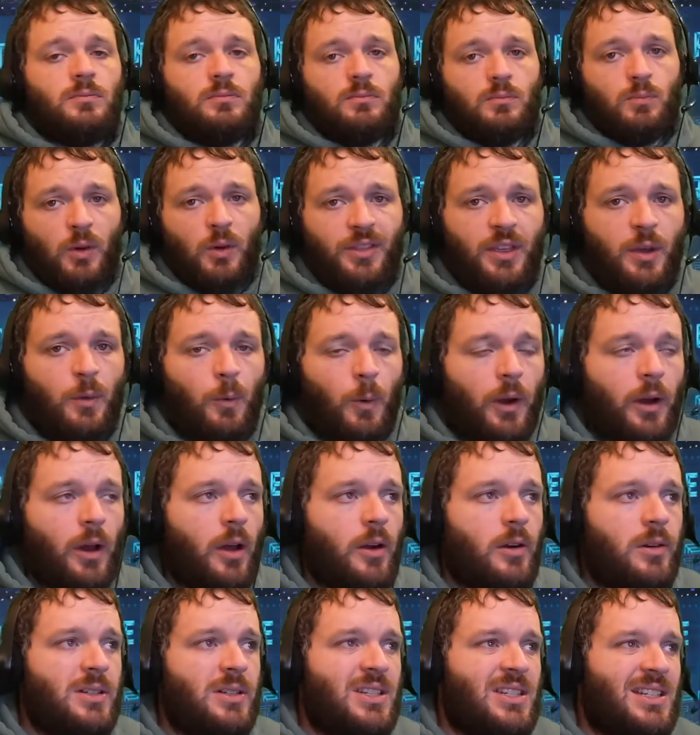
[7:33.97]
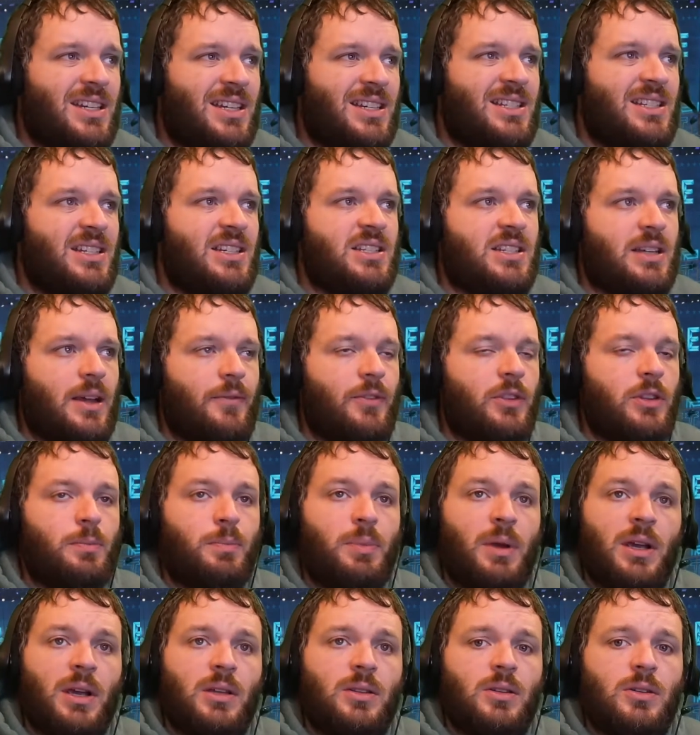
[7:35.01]
With the 167th
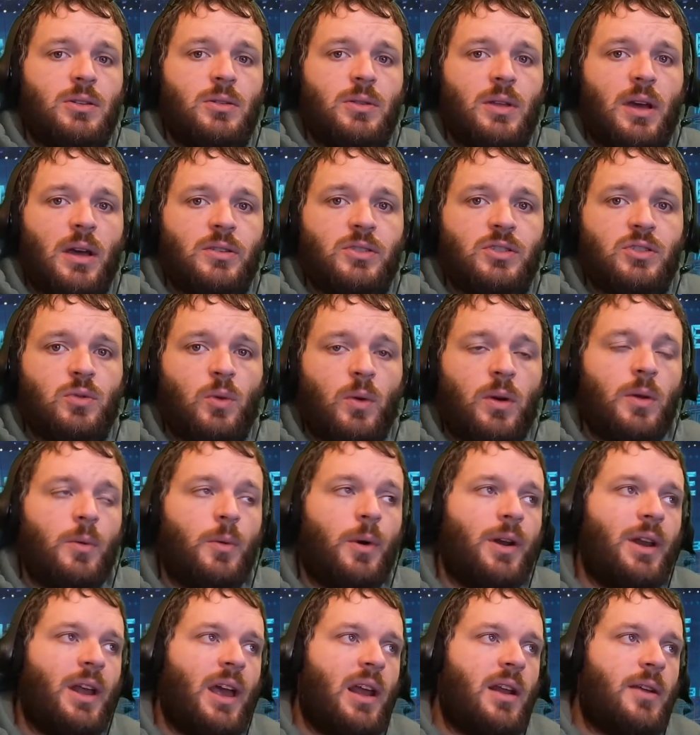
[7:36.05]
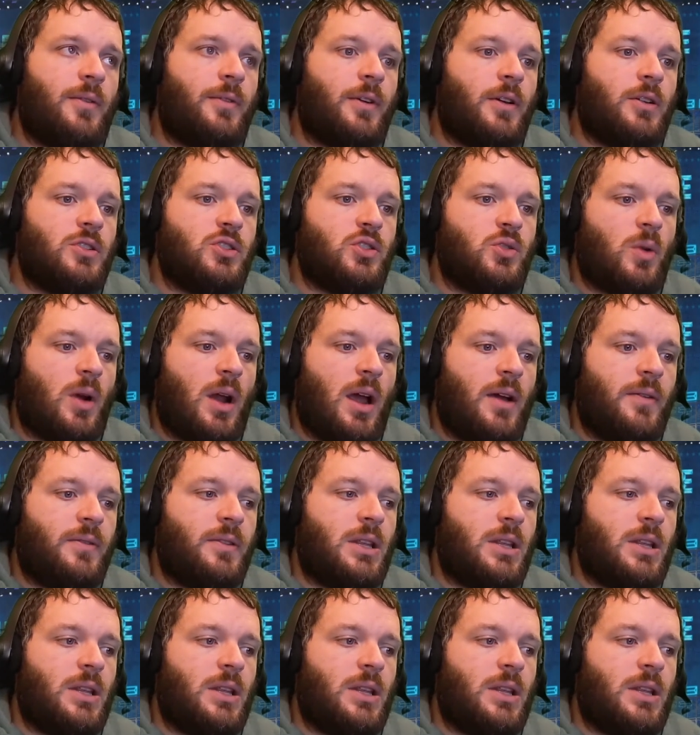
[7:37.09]
pick in the 2021 NFL Draft, the